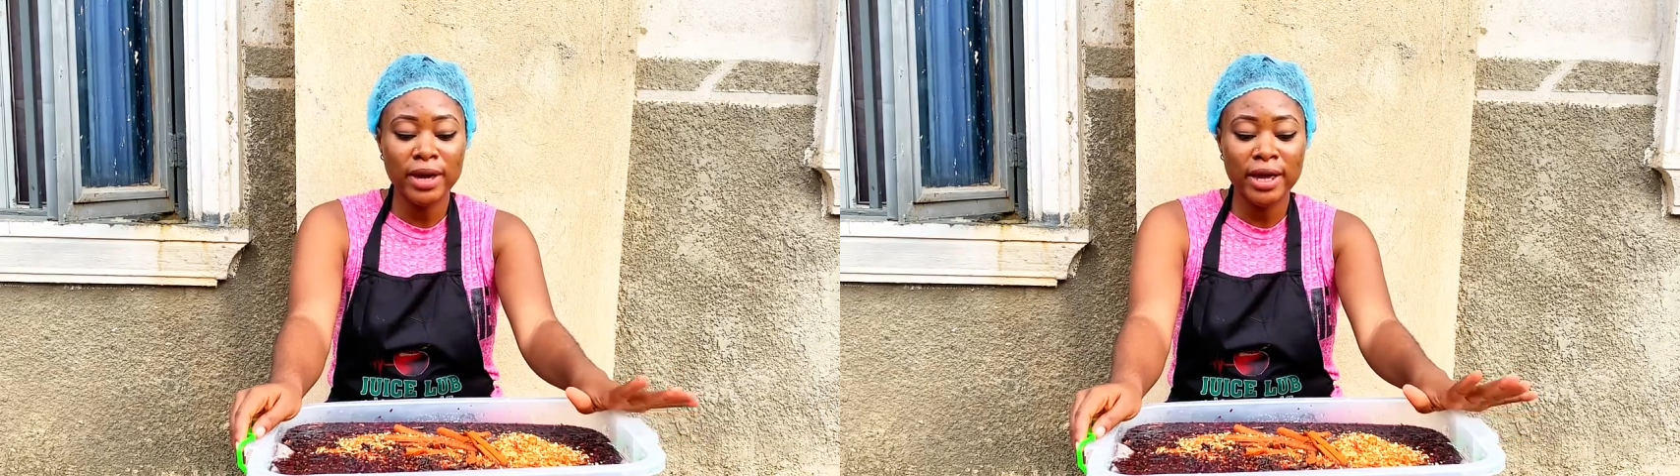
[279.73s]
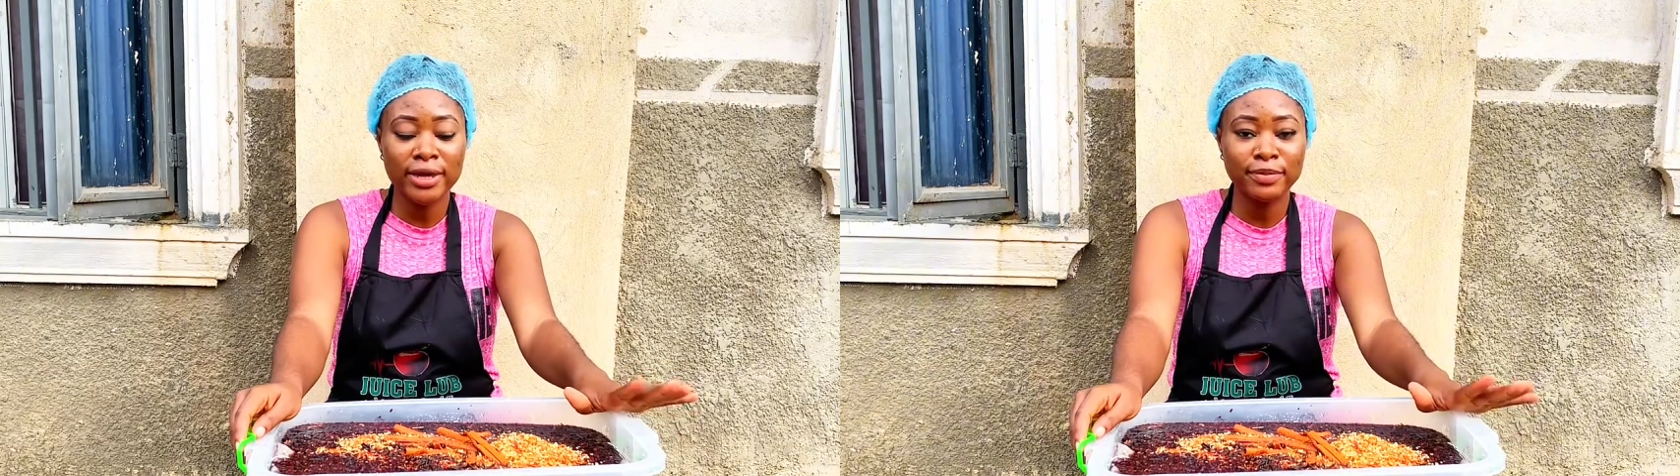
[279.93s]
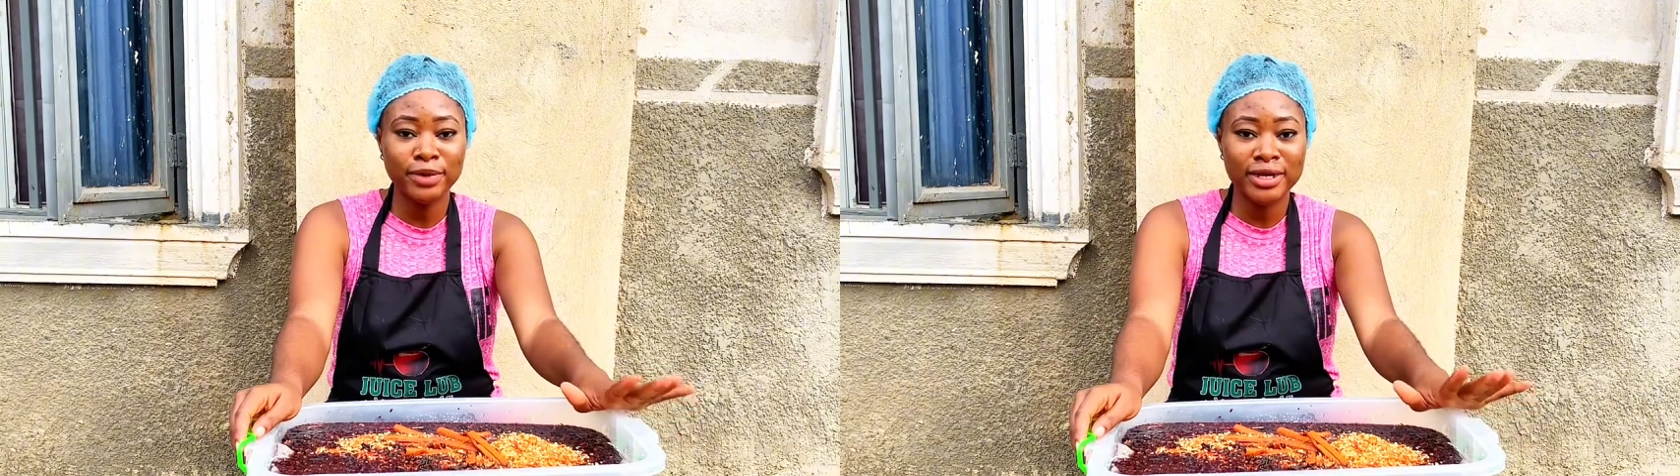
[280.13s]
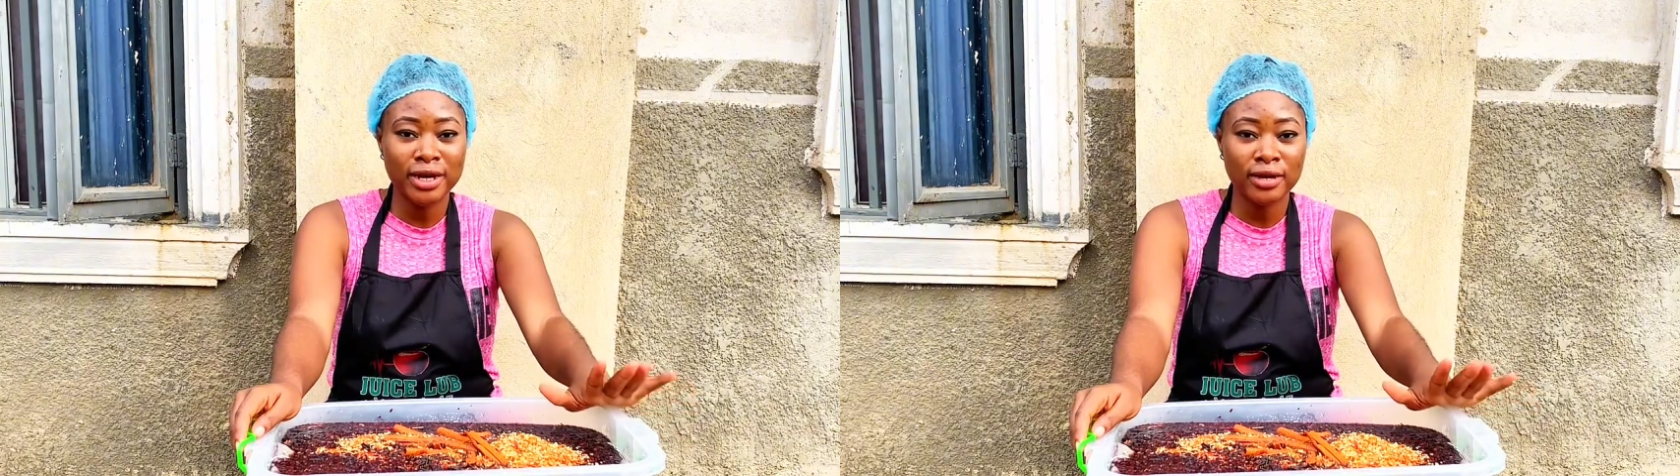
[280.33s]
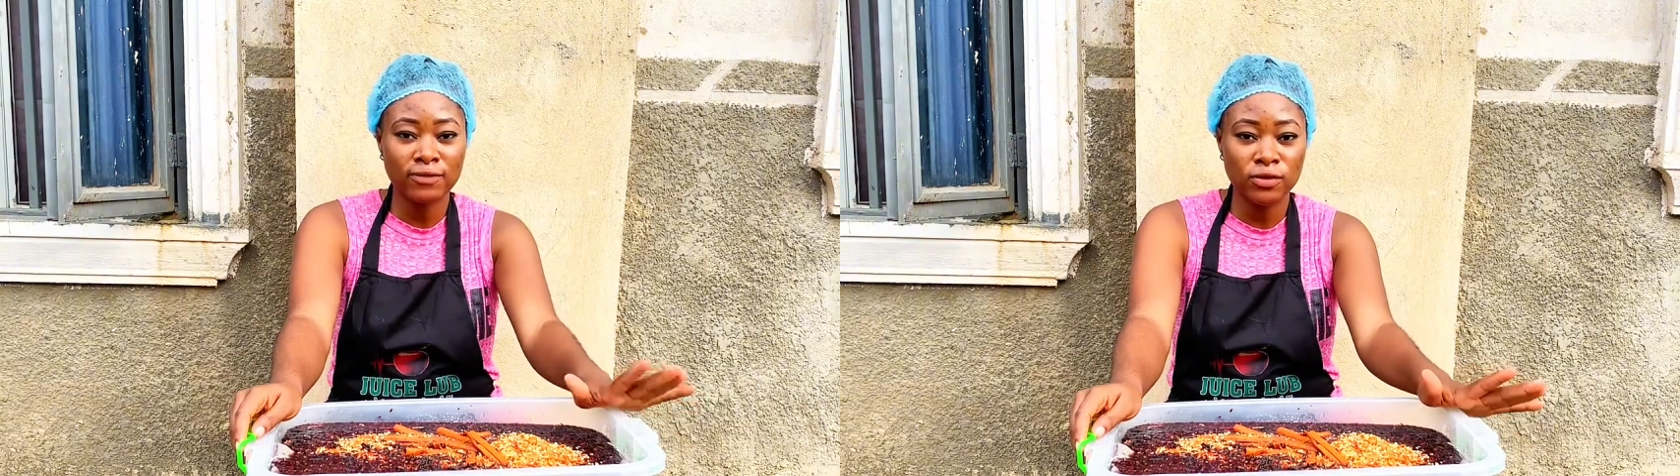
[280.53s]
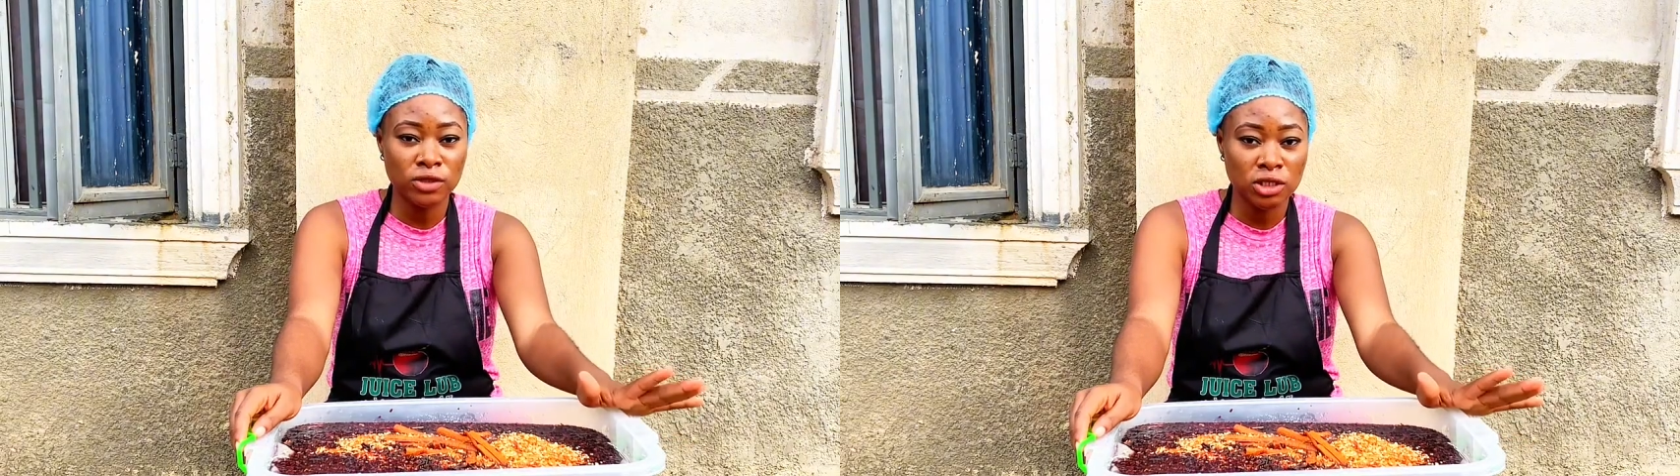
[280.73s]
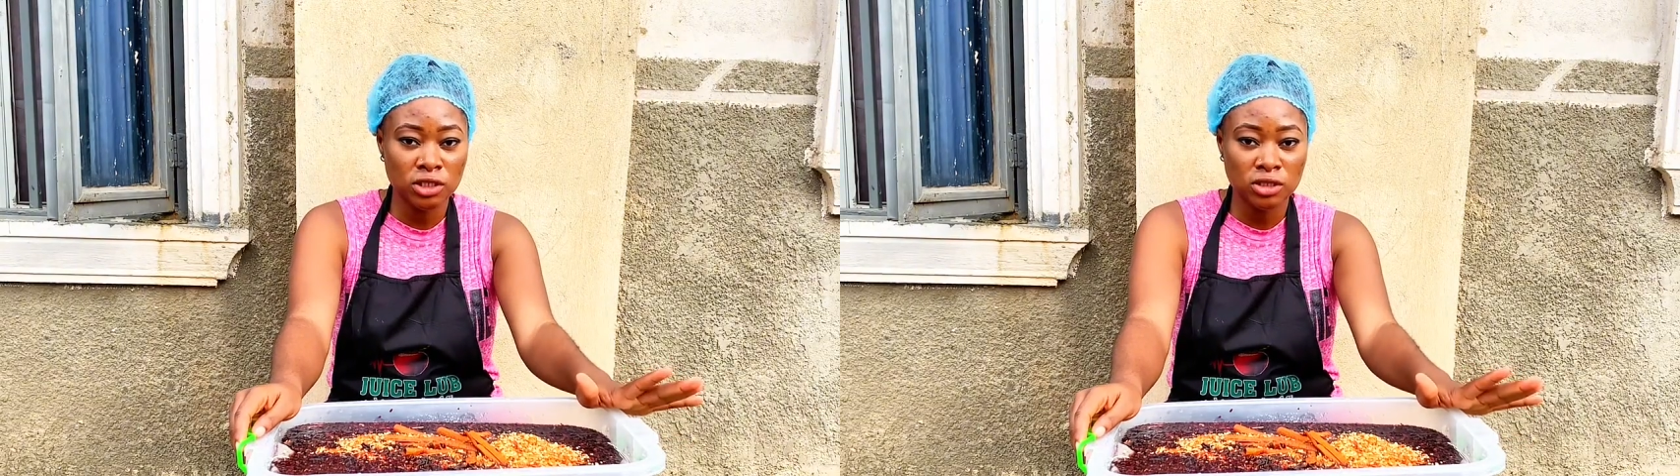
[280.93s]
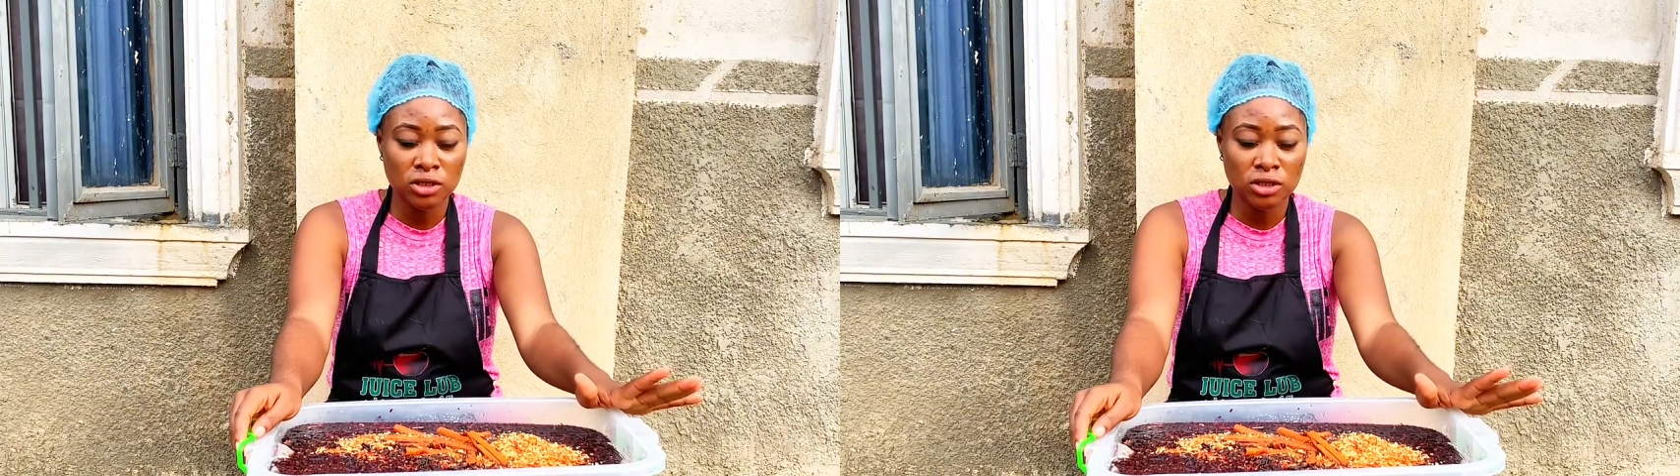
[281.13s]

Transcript: anybody can afford it,